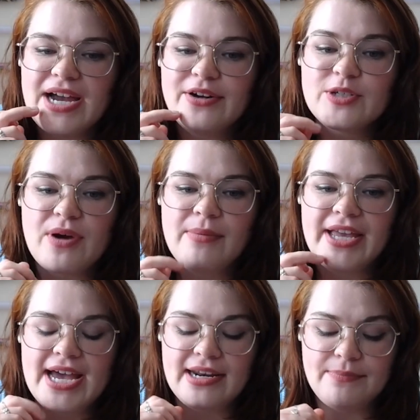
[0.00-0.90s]
writers
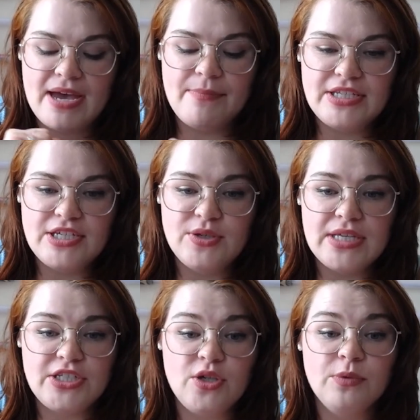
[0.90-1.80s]
probably had a, a bit to do
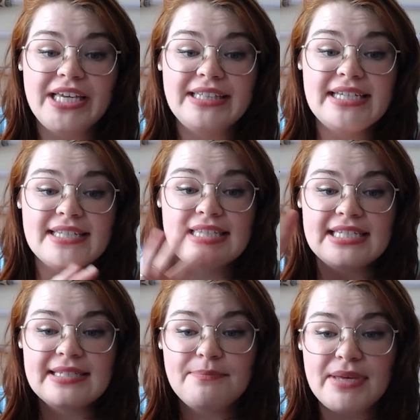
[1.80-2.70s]
that too, and we're like, listen,
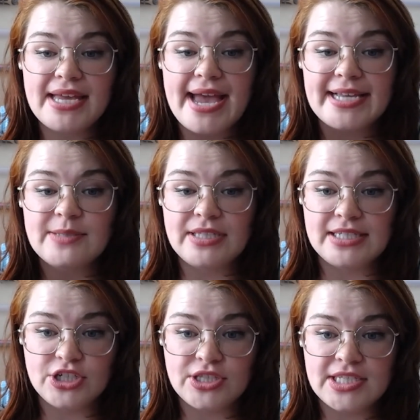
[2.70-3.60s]
this is a big
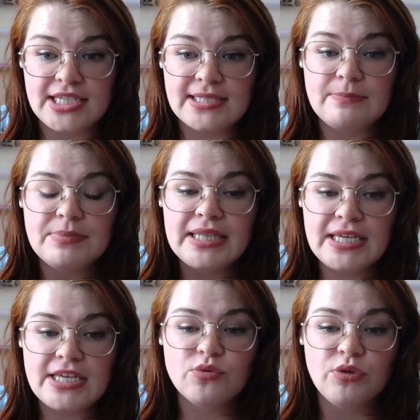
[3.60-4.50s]
exposition season.
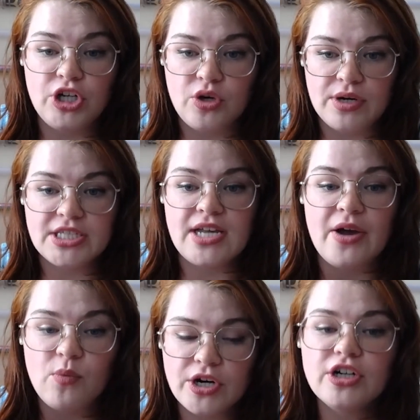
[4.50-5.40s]
Please renew us.
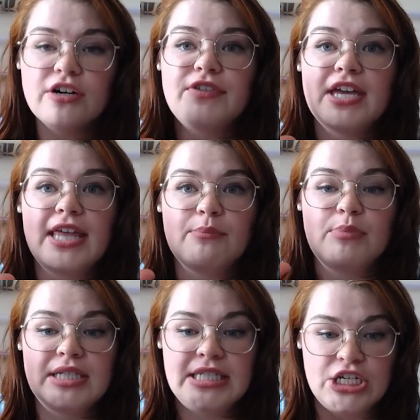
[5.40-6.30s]
I wonder if they like
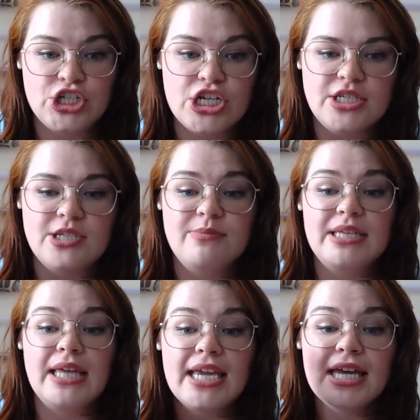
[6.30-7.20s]
petitioned to
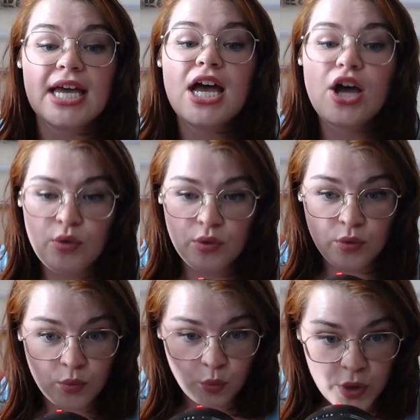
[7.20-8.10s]
be like
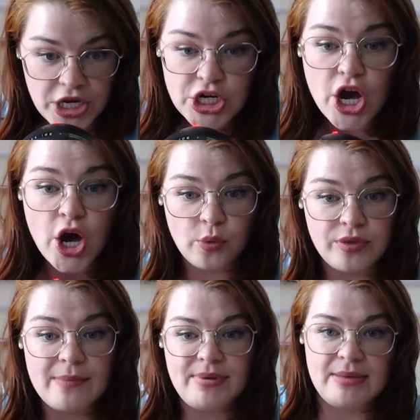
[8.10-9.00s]
we know
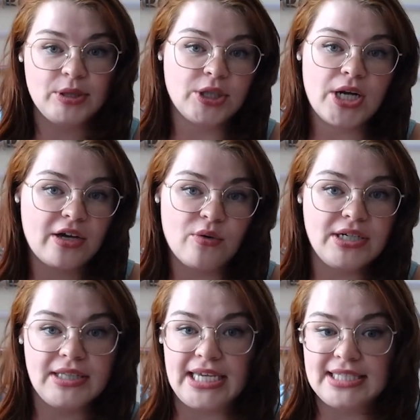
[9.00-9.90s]
that people are not
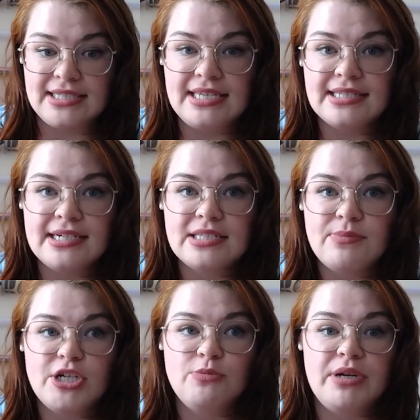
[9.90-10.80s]
going to like this season as
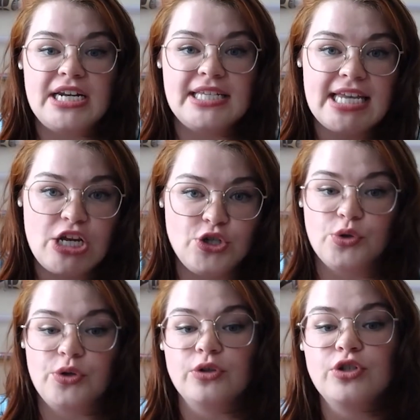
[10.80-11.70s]
much, but it is
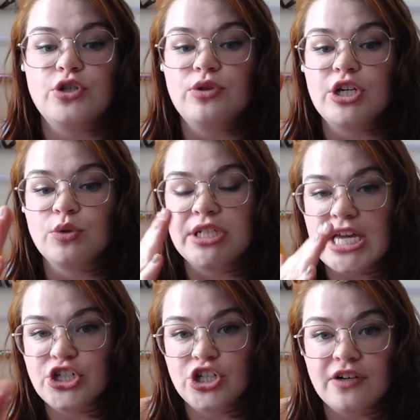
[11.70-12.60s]
integral to the
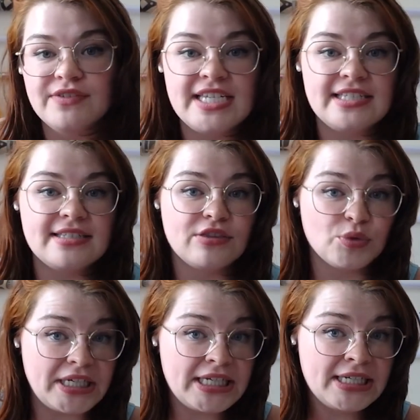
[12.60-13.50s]
creation of season
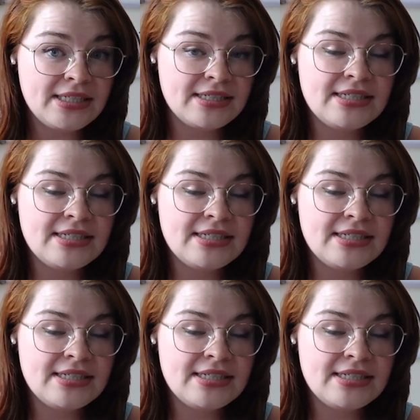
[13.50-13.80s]
three.